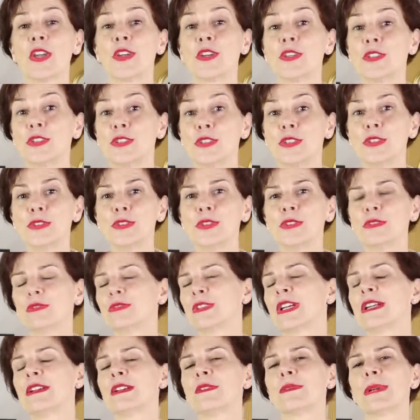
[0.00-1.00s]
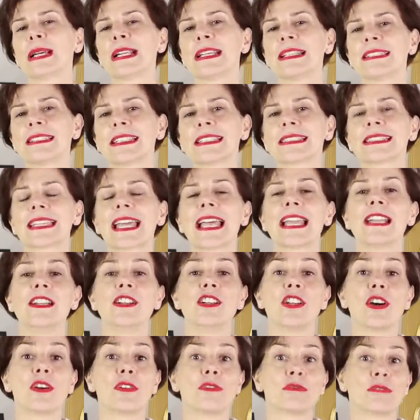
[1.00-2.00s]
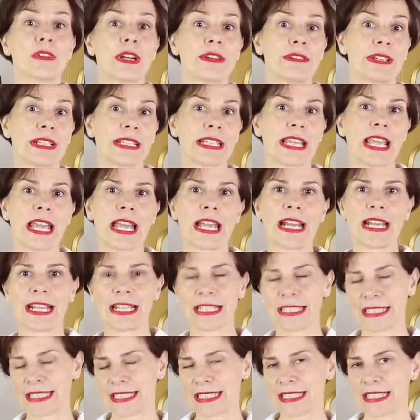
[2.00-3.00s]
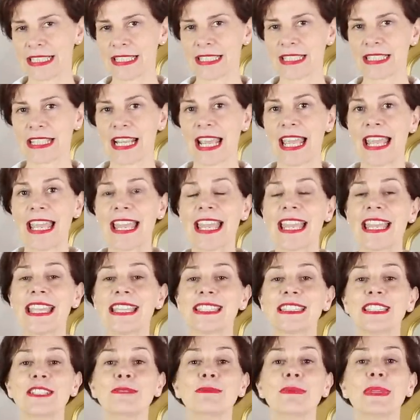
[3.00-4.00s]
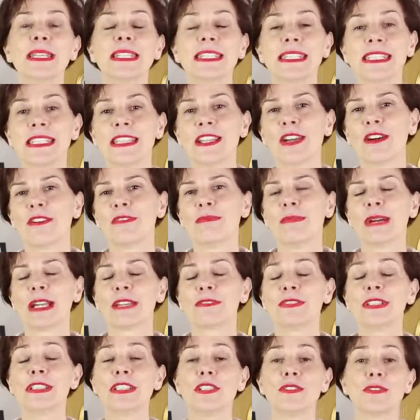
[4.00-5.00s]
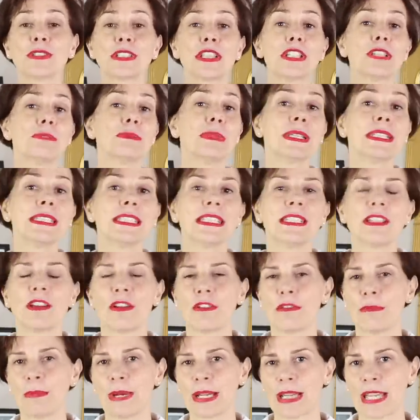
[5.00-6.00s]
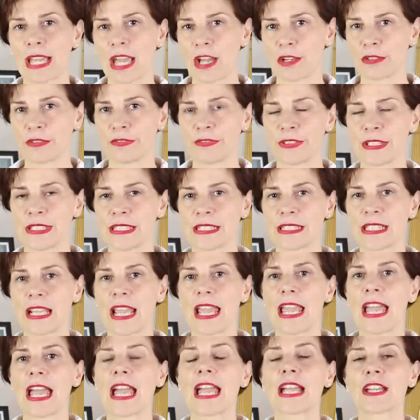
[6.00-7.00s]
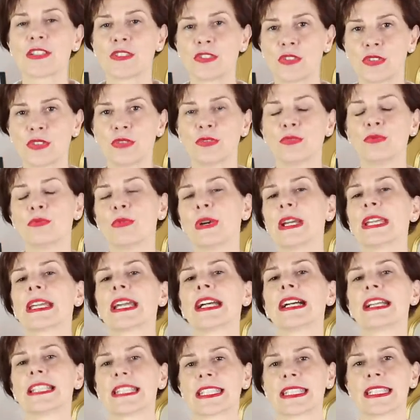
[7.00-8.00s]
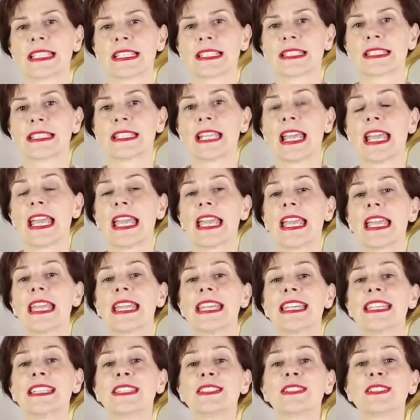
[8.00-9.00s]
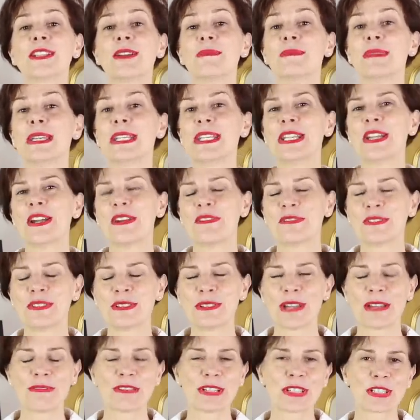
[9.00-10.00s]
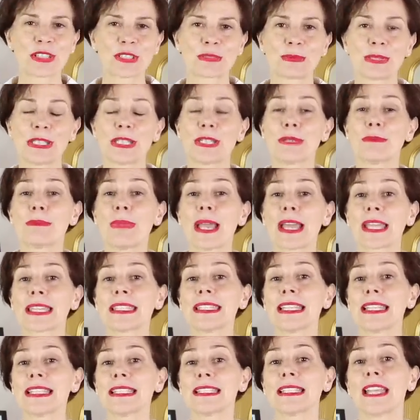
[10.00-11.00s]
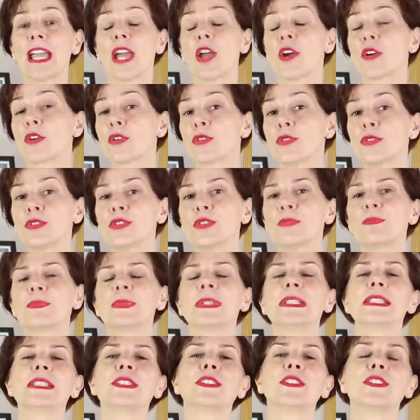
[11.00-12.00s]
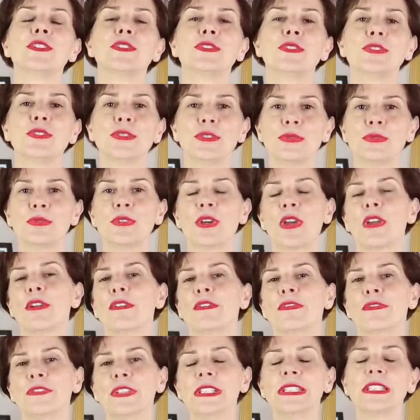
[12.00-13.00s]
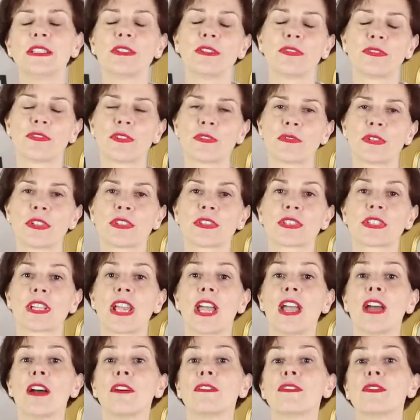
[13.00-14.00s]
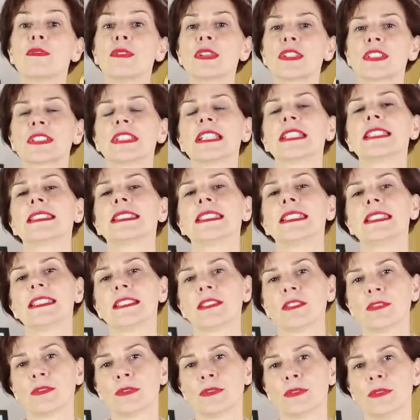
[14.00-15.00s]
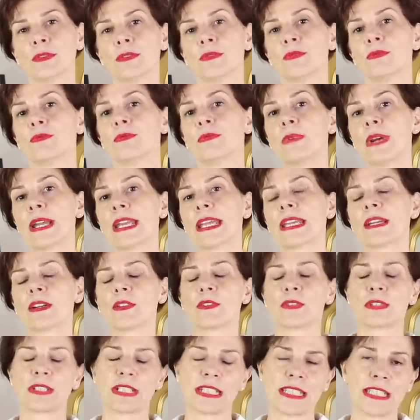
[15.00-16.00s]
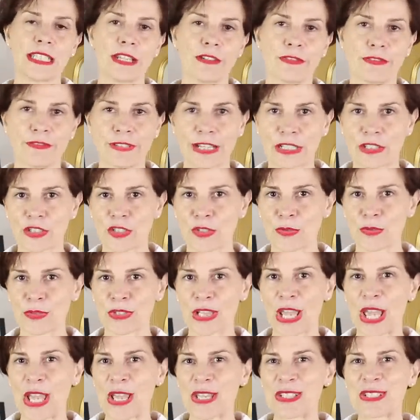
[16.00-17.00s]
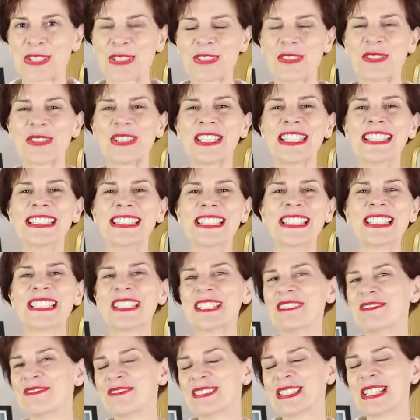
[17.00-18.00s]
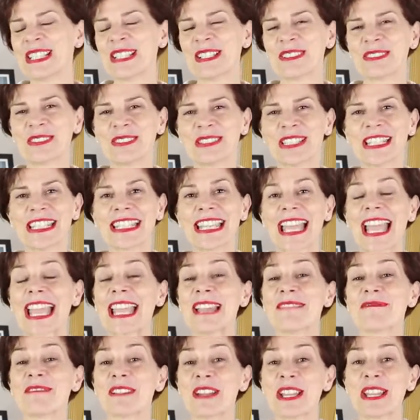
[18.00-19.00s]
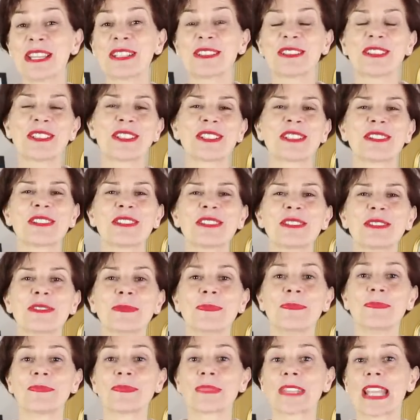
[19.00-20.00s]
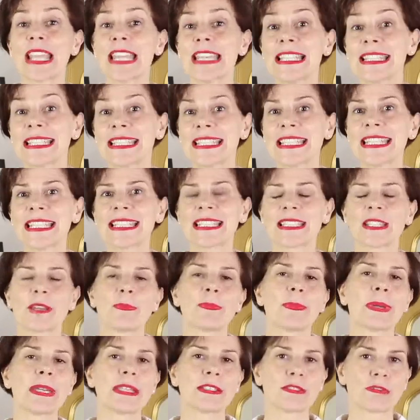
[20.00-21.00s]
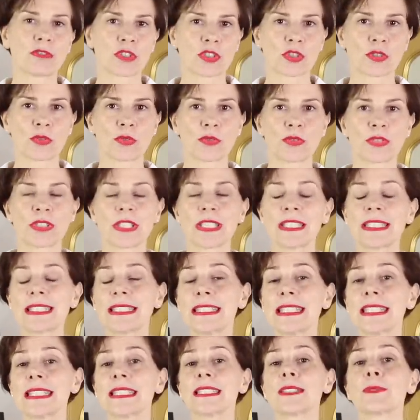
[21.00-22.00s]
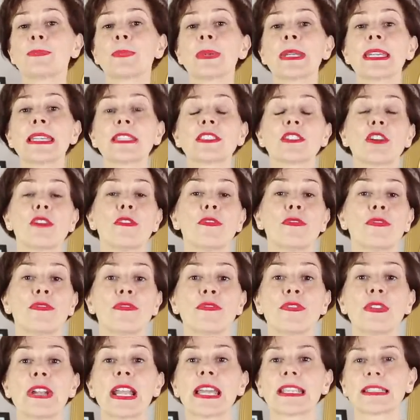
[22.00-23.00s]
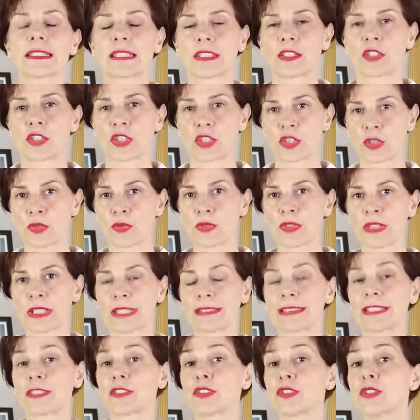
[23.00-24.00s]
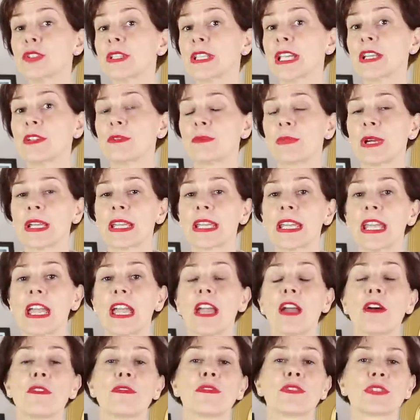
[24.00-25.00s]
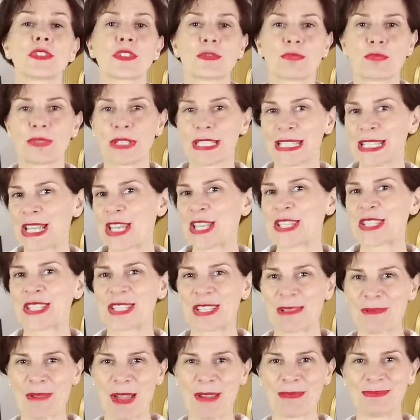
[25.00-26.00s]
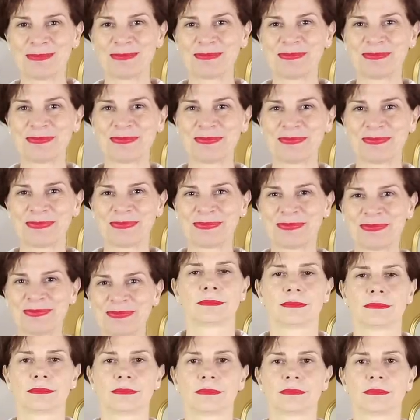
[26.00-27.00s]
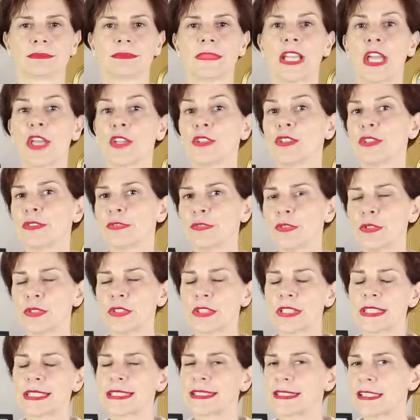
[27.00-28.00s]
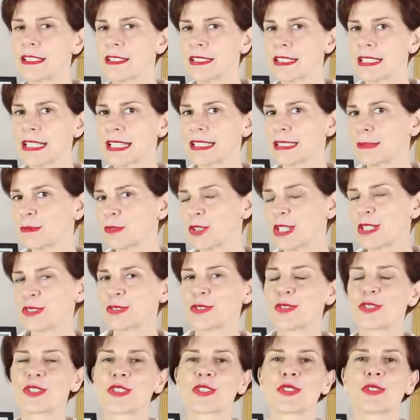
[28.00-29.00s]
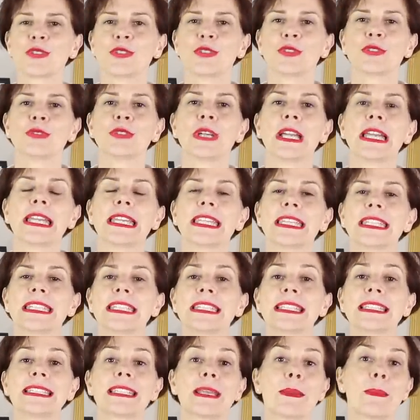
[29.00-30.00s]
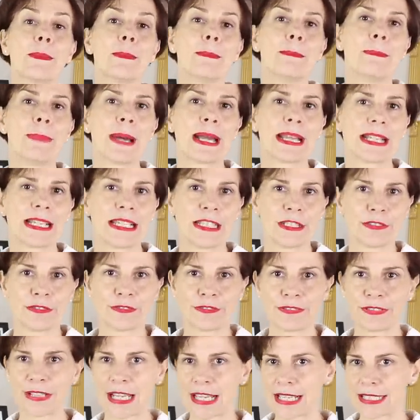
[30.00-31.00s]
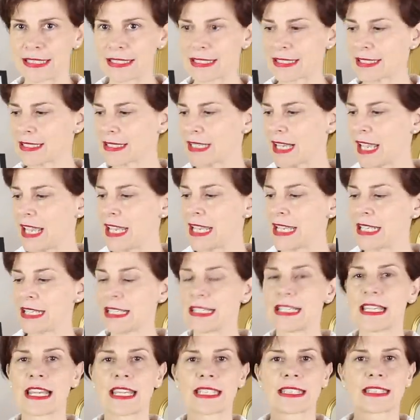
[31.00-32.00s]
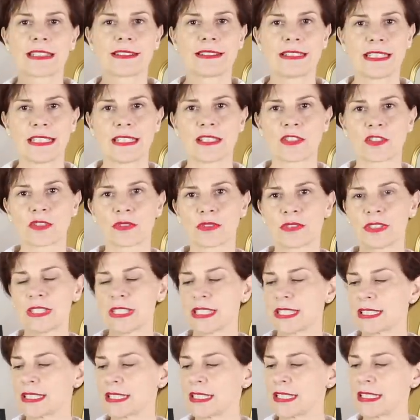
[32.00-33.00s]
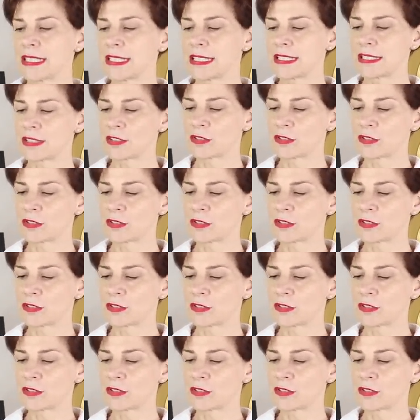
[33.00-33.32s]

you know very well that I love wearing high heels and in many of my videos and in many of my outfits I do wear high heels and uh, many of you have asked me, Marie-Anne, could you please do a video for us, for us ladies who wear only flat shoes? So in this video today, I am going to show you six pairs of shoes, six pairs of flat shoes that you can wear for spring, summer. The first style I am going to show you is ballet flats like this. So this is